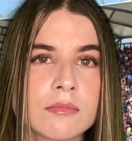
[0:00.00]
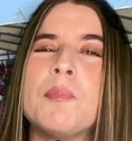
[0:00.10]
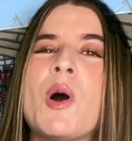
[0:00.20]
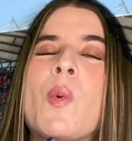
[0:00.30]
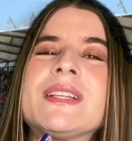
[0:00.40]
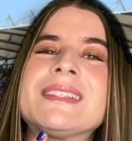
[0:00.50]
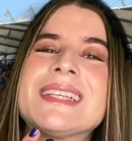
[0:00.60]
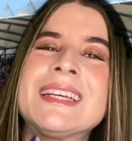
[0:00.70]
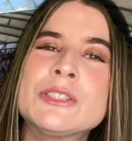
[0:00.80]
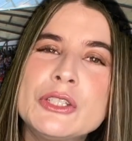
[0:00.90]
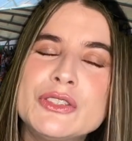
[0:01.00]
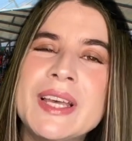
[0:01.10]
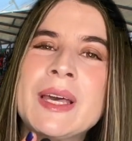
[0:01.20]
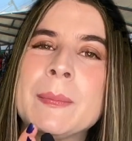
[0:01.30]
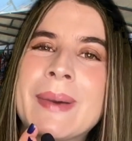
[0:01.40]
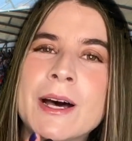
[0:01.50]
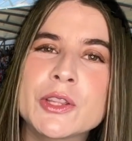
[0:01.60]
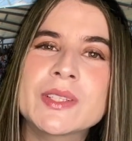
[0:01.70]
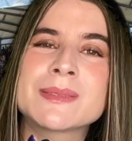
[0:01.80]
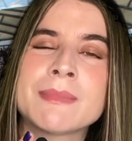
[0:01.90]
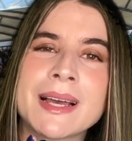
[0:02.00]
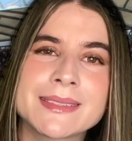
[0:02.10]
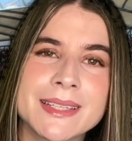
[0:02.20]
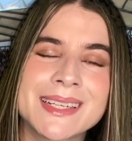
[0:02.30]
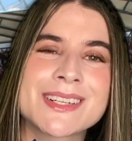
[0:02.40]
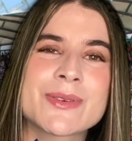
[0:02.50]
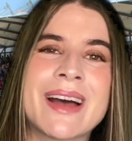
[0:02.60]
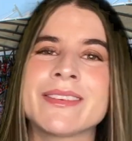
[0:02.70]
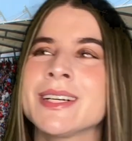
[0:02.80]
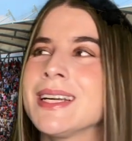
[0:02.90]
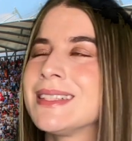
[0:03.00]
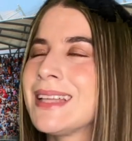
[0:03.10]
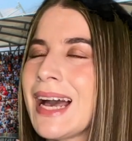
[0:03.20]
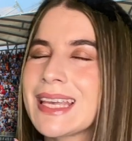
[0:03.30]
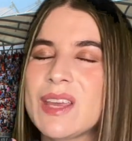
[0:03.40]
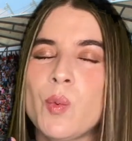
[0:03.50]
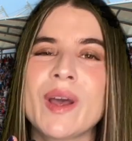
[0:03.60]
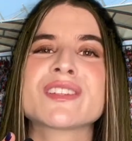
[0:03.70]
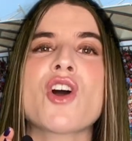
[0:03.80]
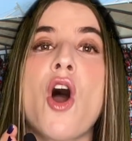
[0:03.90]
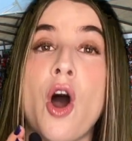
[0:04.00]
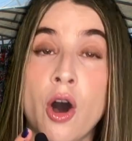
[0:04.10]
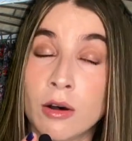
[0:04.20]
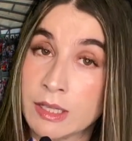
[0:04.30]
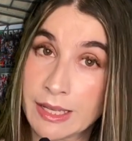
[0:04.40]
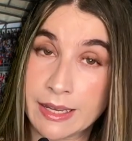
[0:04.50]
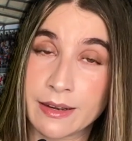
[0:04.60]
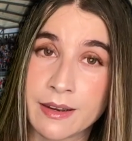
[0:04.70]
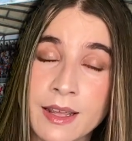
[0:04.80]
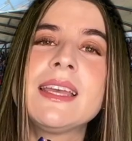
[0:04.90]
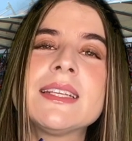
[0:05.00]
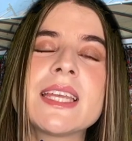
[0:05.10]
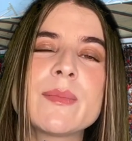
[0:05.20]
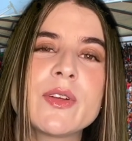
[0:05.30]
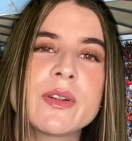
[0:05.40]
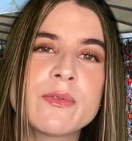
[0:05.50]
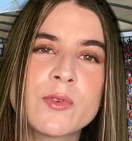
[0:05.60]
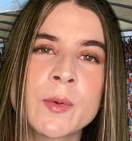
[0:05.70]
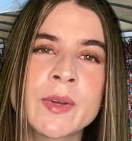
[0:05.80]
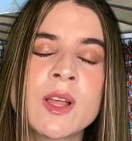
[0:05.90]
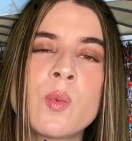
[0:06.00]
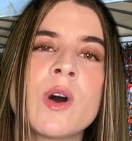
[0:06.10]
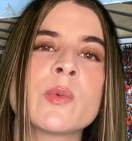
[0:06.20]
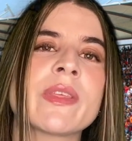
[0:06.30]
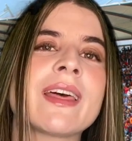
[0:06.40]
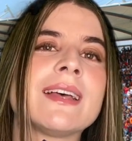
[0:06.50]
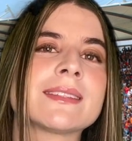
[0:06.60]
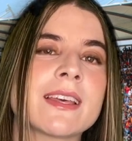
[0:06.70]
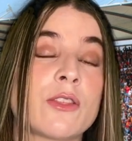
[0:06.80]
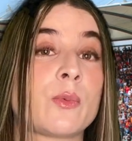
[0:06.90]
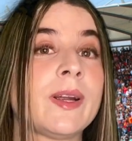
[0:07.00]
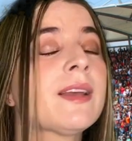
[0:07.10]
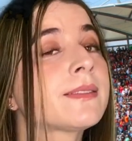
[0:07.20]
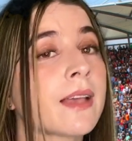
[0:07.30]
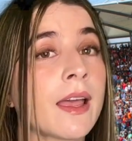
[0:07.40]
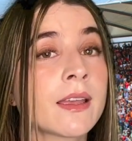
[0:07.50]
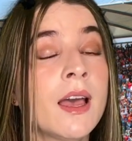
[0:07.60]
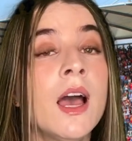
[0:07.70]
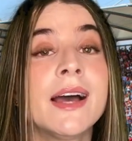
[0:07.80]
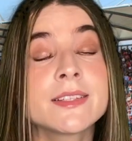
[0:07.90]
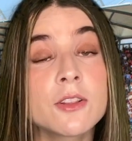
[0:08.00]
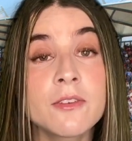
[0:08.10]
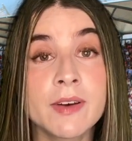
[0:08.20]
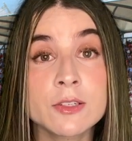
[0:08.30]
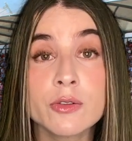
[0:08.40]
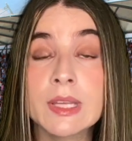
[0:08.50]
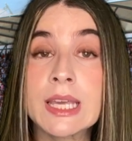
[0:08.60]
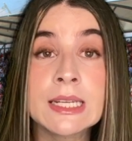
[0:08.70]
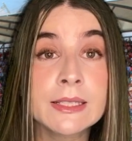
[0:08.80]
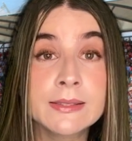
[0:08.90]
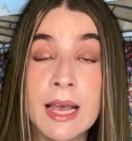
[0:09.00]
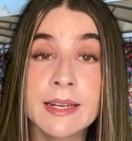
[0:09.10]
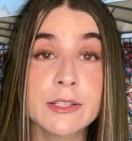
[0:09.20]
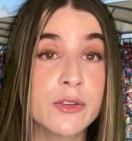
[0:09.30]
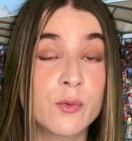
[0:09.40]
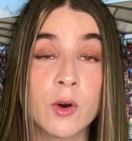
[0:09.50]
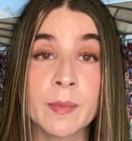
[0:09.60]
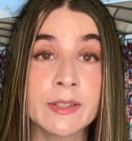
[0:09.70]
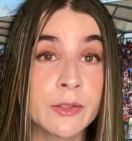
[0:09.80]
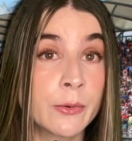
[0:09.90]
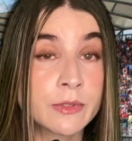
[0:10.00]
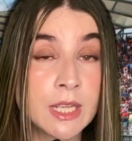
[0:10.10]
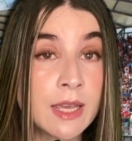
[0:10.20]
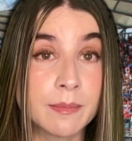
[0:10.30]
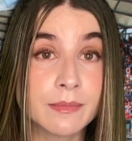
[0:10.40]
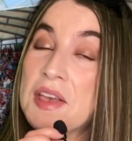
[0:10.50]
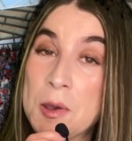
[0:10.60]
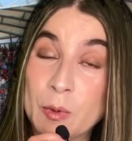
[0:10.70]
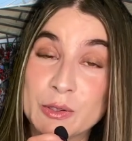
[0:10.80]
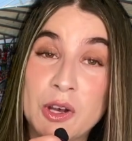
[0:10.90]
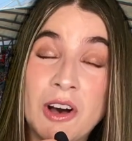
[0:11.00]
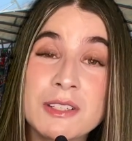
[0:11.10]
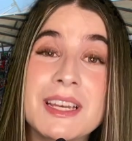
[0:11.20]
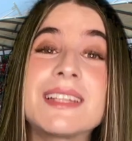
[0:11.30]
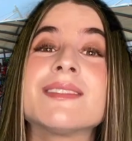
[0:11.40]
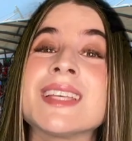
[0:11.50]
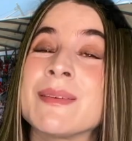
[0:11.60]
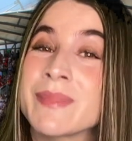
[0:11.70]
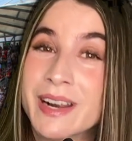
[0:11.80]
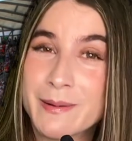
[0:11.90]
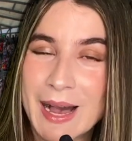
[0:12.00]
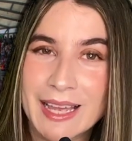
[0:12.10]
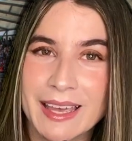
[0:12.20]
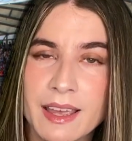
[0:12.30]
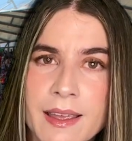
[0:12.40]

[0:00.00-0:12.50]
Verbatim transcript: But what's interesting about this Mexican driver is that he went all in. He debuted in Formula One with Hesketh Racing until eventually he decided to form his own team. It was called Team Rebaque.